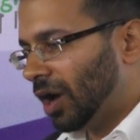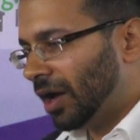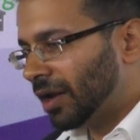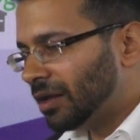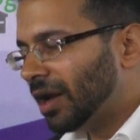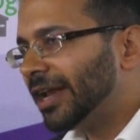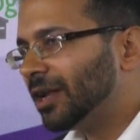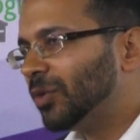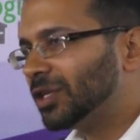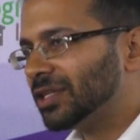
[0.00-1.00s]
another
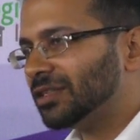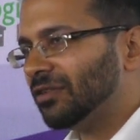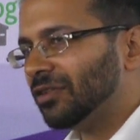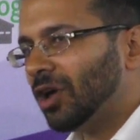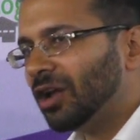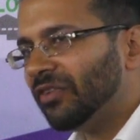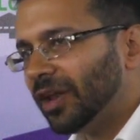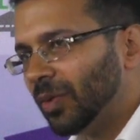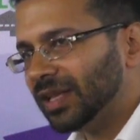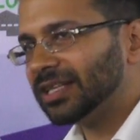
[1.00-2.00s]
item which is not very
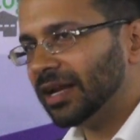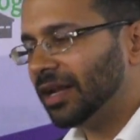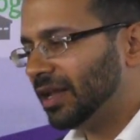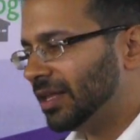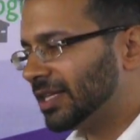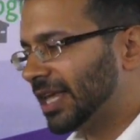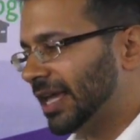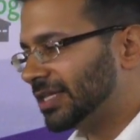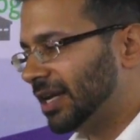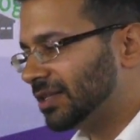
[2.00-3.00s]
well studied in this
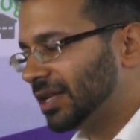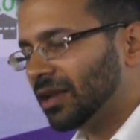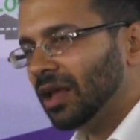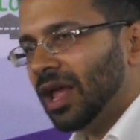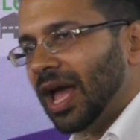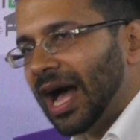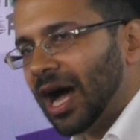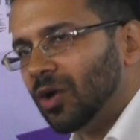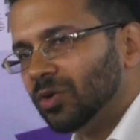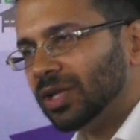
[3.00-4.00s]
case here is that
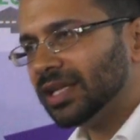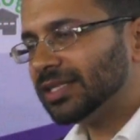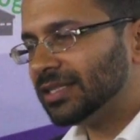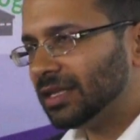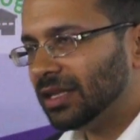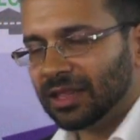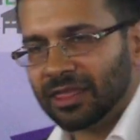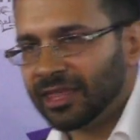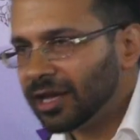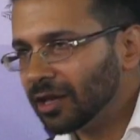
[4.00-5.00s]
how do these
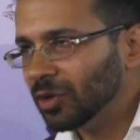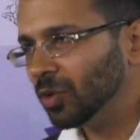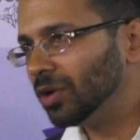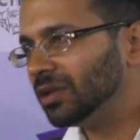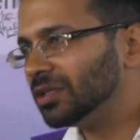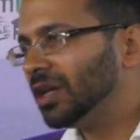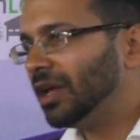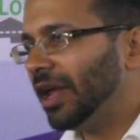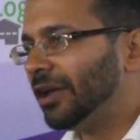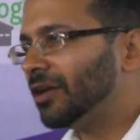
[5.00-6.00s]
thick noodles
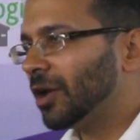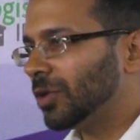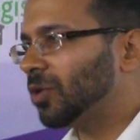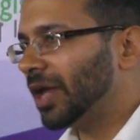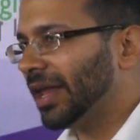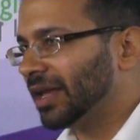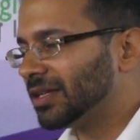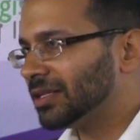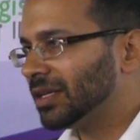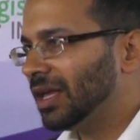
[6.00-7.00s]
interact with
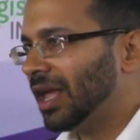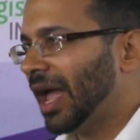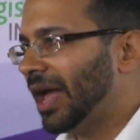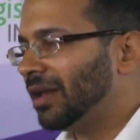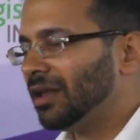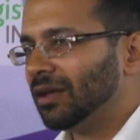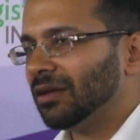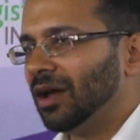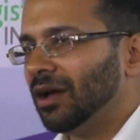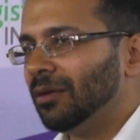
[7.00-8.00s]
organics? And
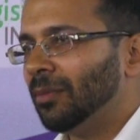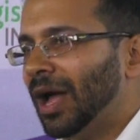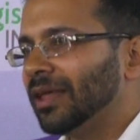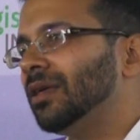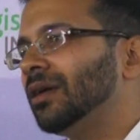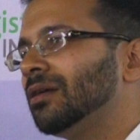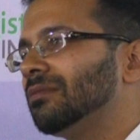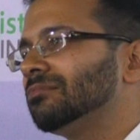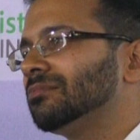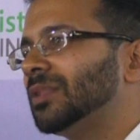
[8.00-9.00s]
I think
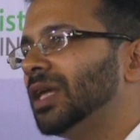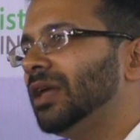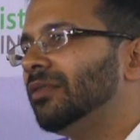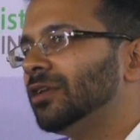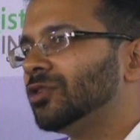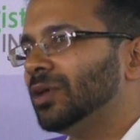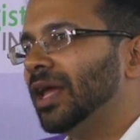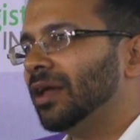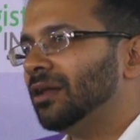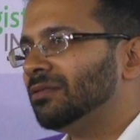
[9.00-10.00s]
even
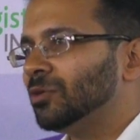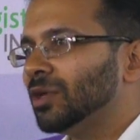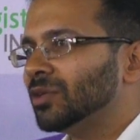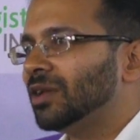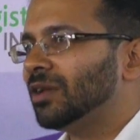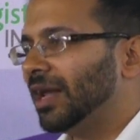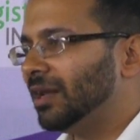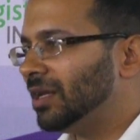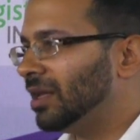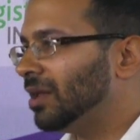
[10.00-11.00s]
today in
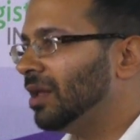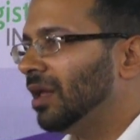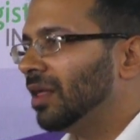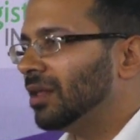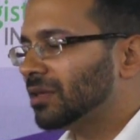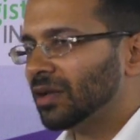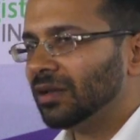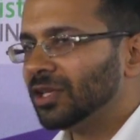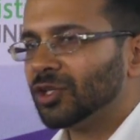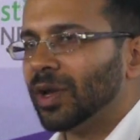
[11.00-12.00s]
2019, there's at
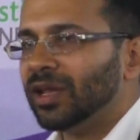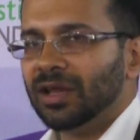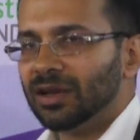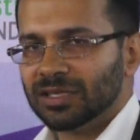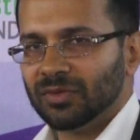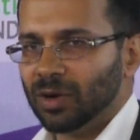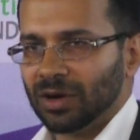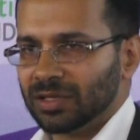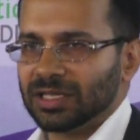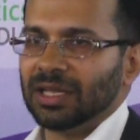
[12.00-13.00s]
least 20 years of
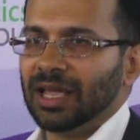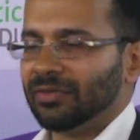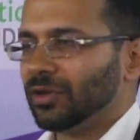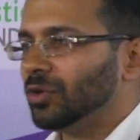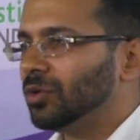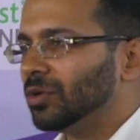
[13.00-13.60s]
work still left to do